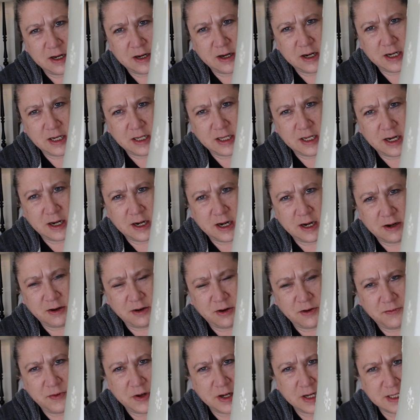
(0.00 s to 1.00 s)
Right there, I don't
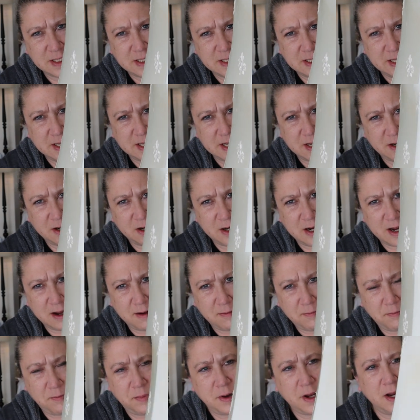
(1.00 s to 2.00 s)
know if you can see that or
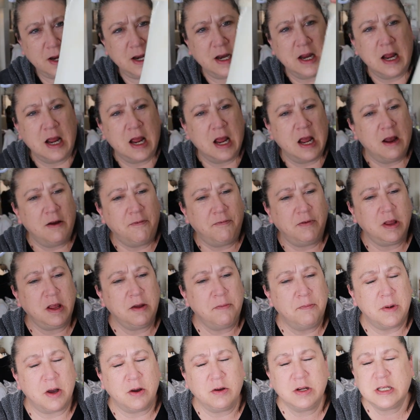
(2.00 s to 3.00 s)
not. But for
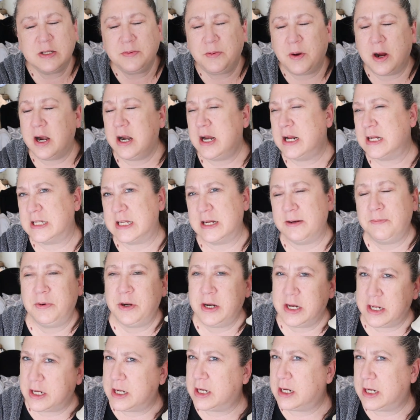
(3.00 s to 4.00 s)
the most part, it's in
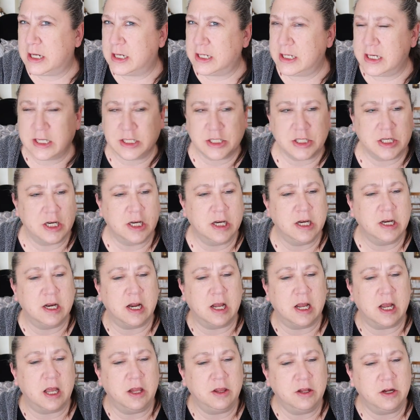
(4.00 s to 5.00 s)
pretty good condition
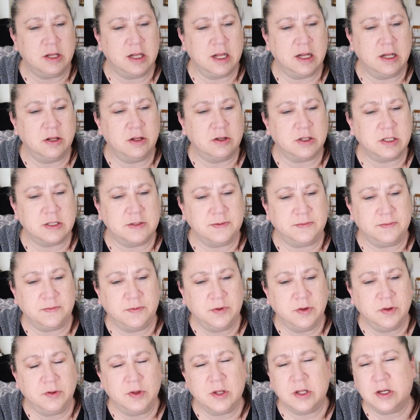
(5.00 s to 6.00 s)
other than those
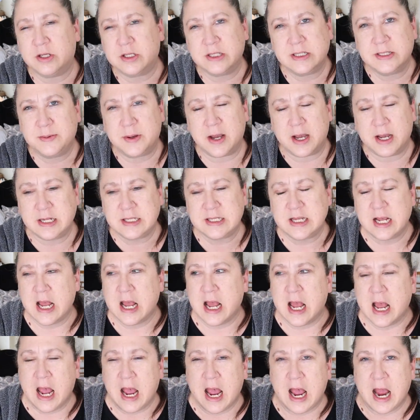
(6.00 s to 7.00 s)
few little spots.
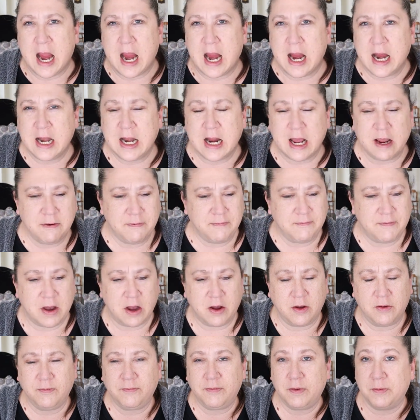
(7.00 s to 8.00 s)
And I
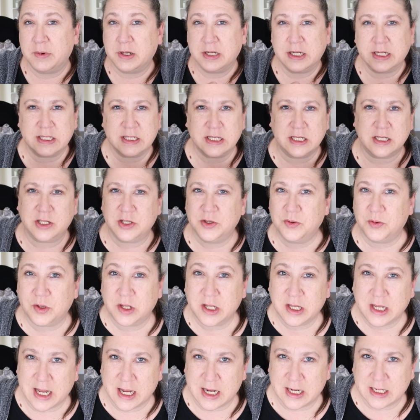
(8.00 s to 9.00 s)
found from a distance, you
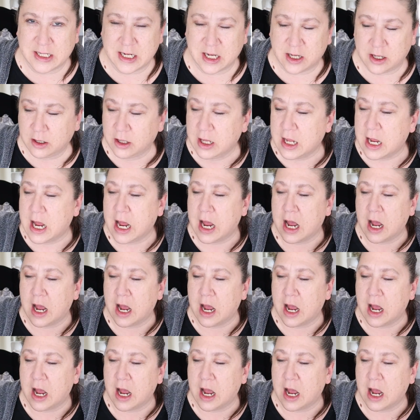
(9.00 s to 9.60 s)
really can't tell.